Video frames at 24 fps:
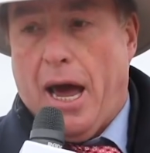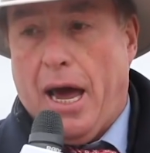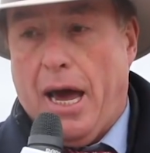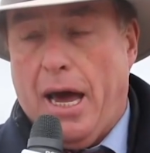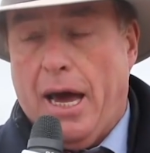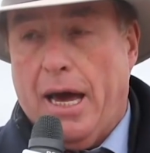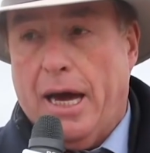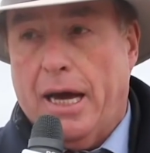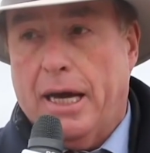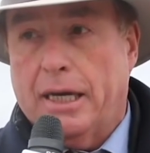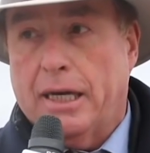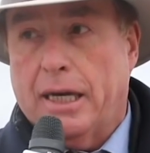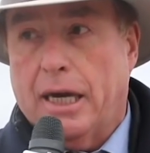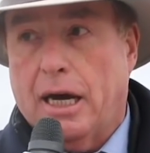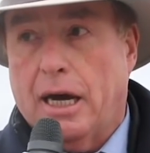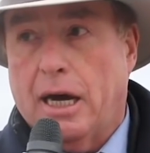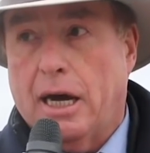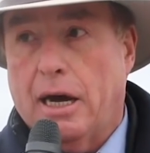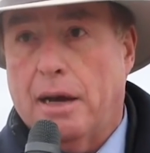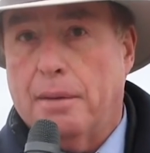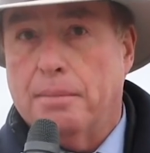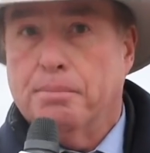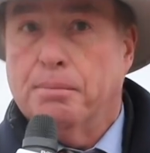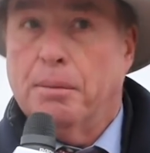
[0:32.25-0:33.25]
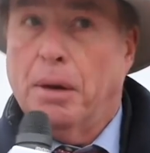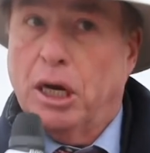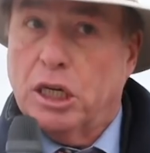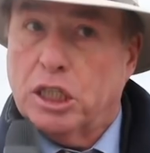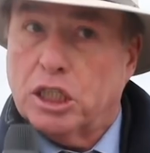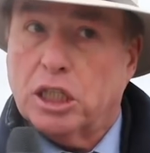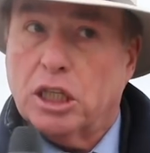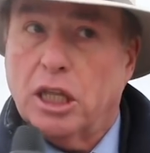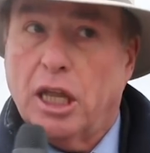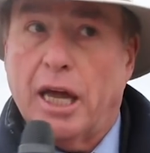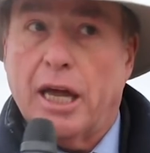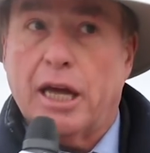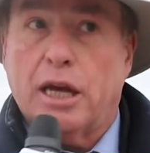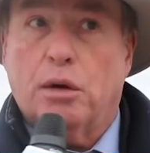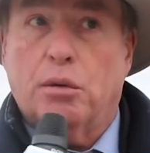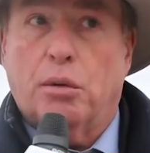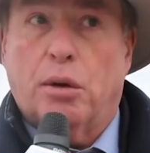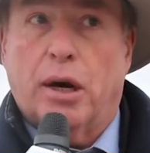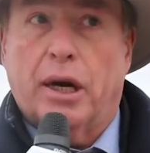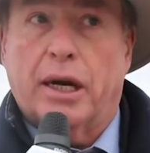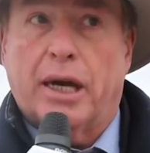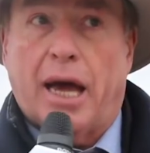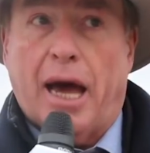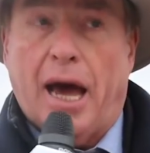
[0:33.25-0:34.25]
And uh, much like
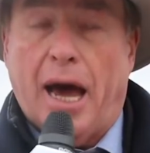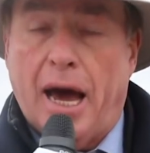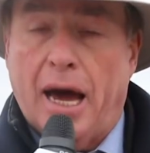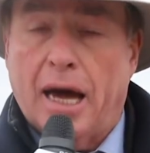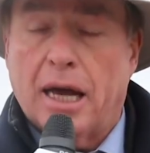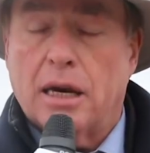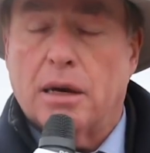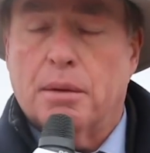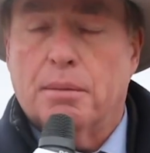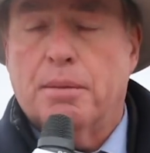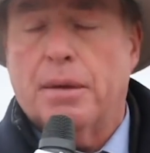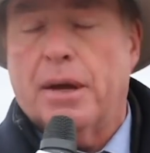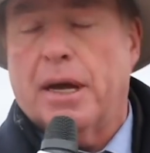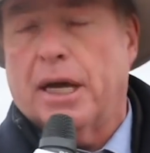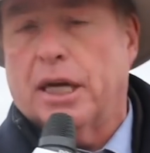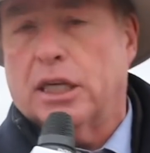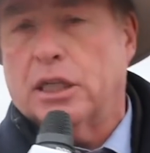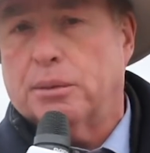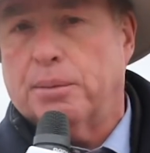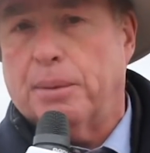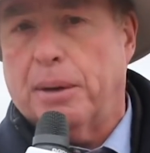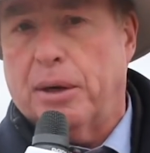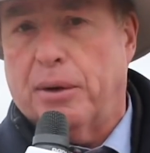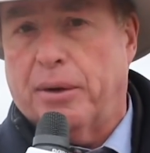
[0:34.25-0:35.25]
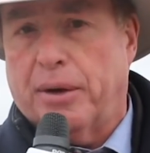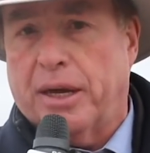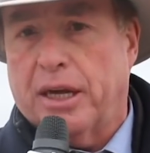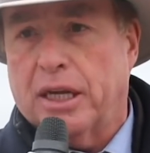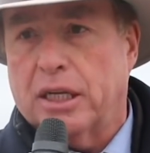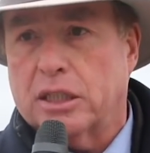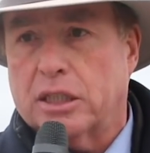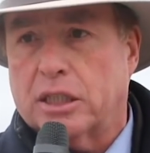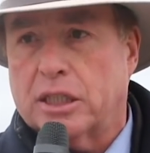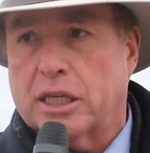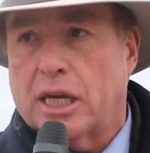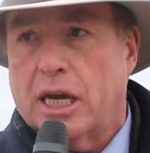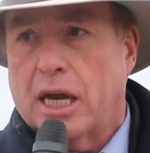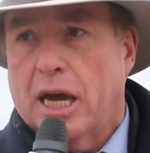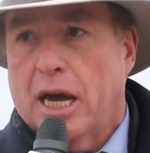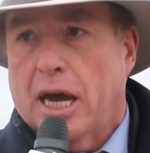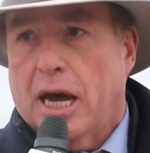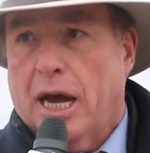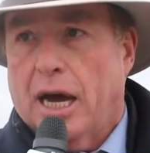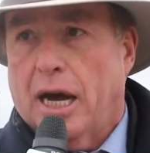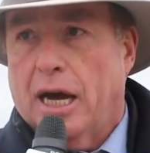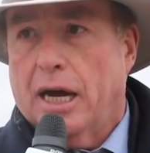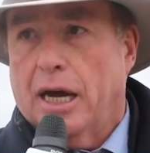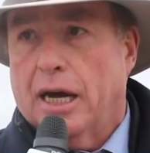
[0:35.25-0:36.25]
what Adam experienced,
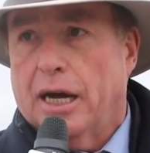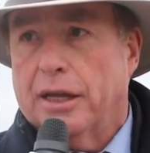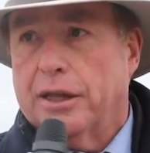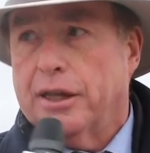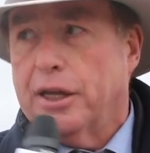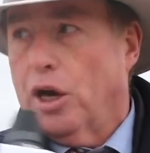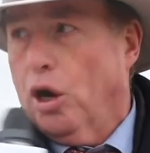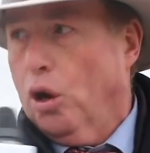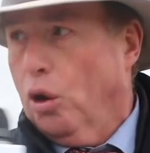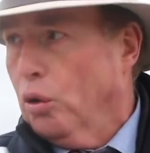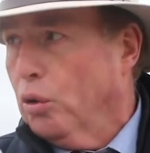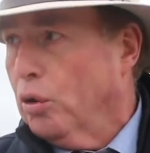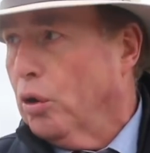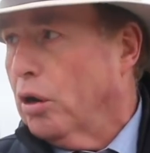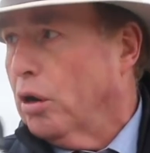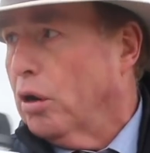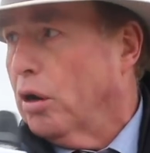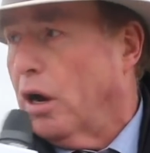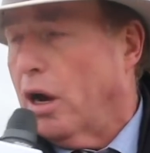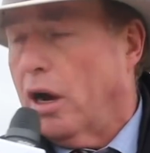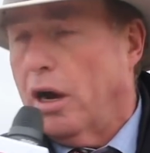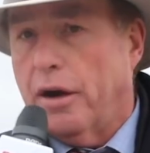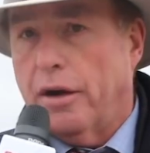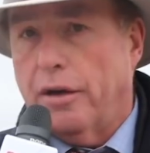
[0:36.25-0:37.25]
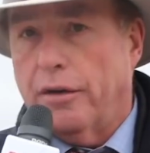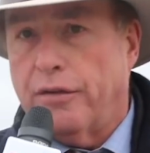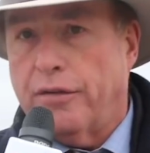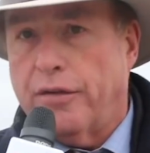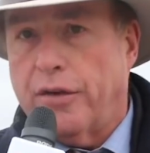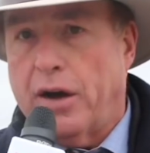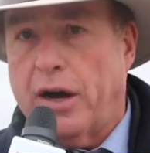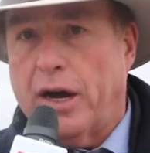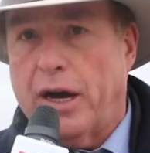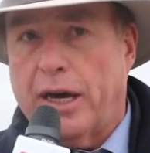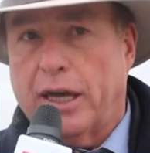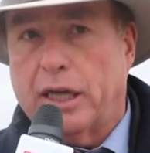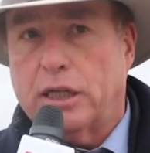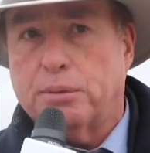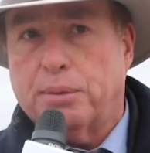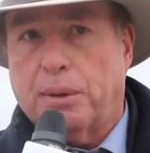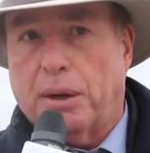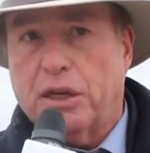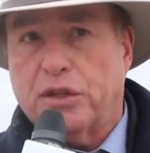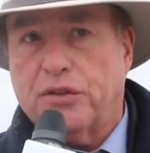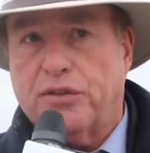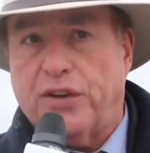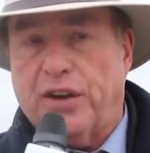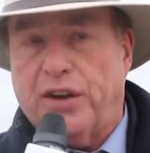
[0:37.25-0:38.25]
uh, the owner of uh, Express